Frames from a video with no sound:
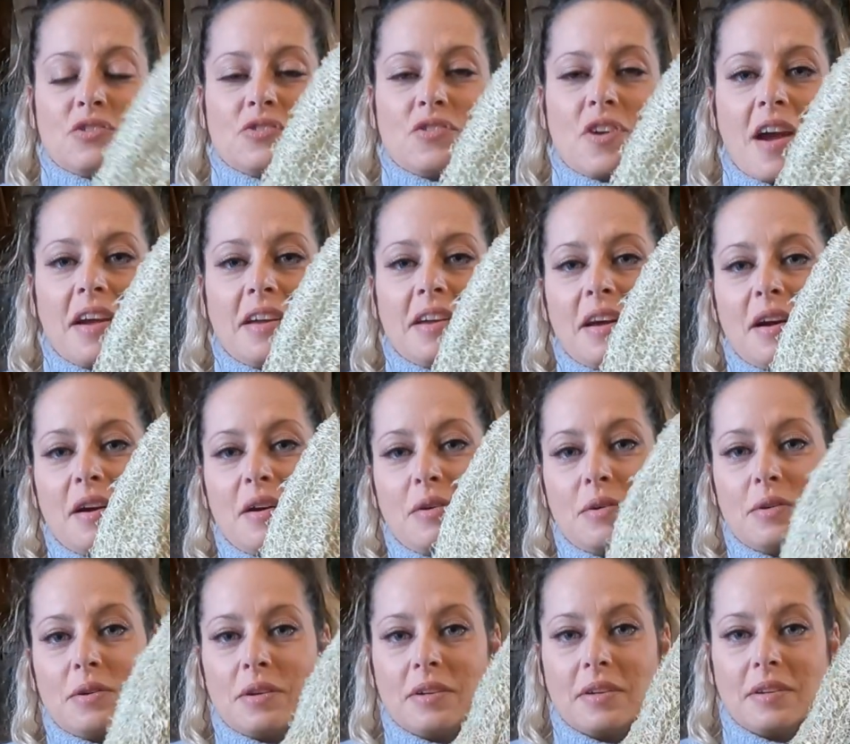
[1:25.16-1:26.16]
dried
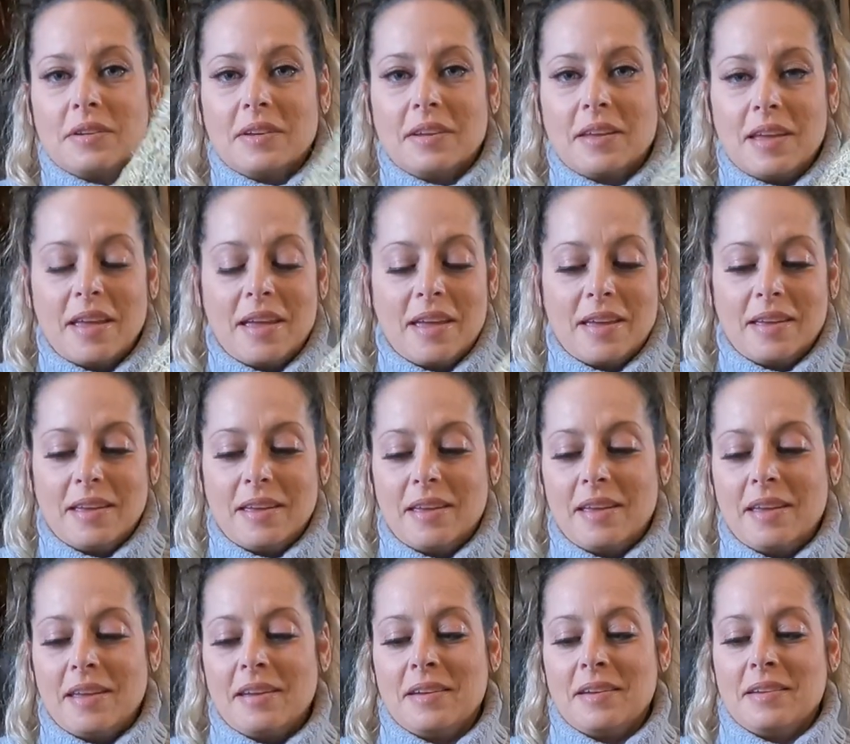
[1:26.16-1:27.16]
out
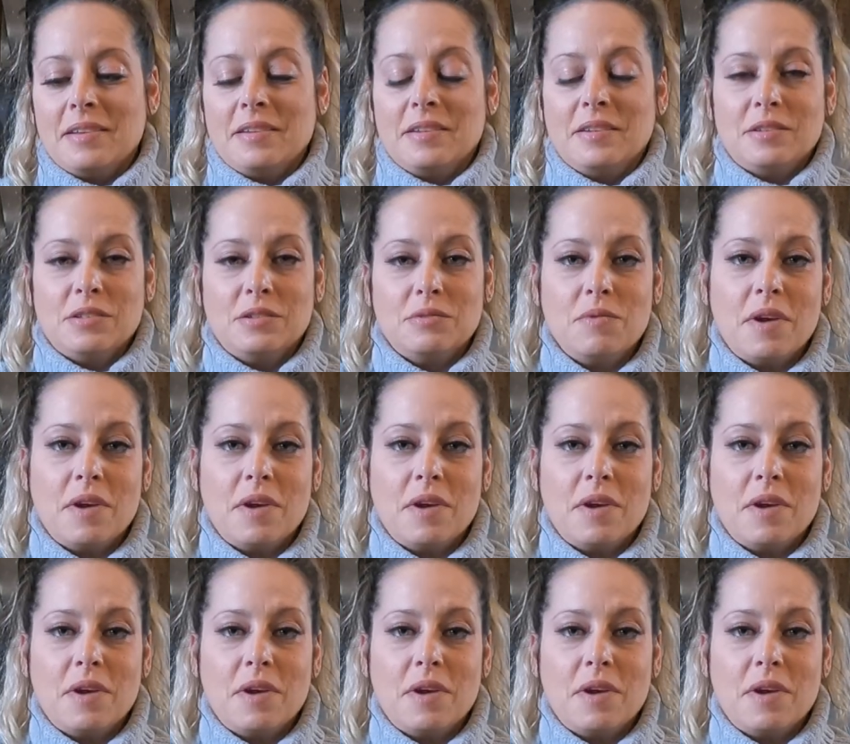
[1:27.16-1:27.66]
and